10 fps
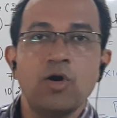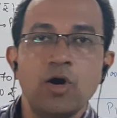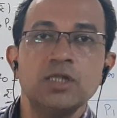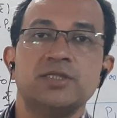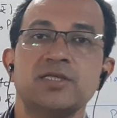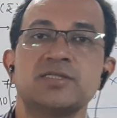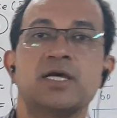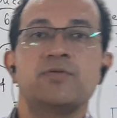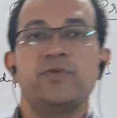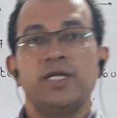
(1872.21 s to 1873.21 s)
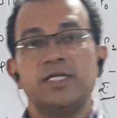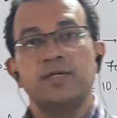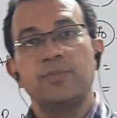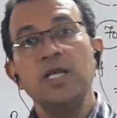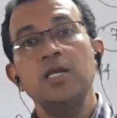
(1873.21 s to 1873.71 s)
All these are
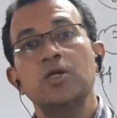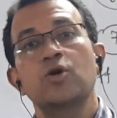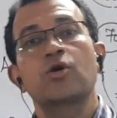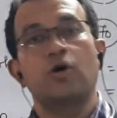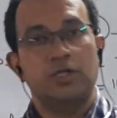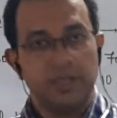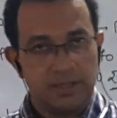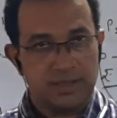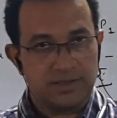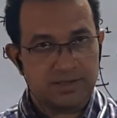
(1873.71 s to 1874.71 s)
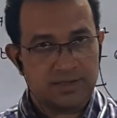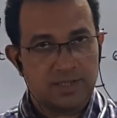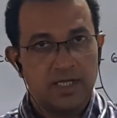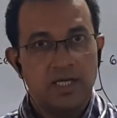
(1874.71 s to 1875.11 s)
variable quantities.